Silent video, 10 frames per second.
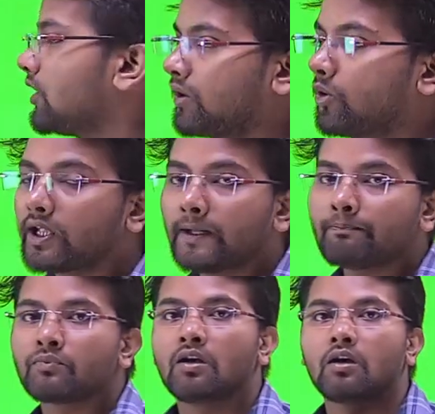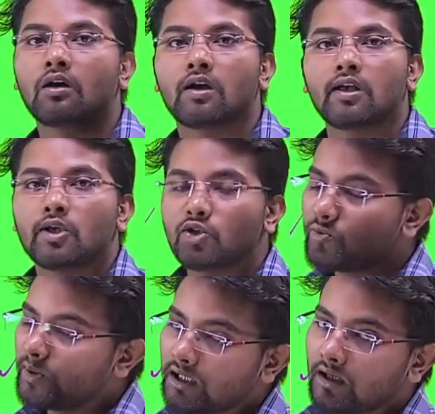okay, you
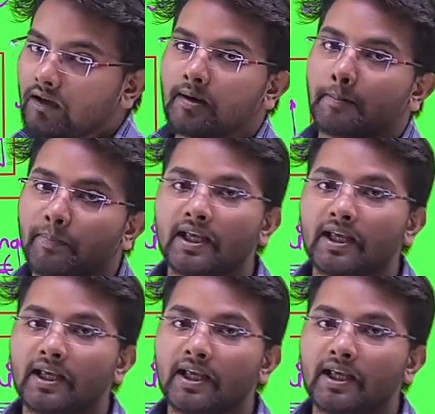will be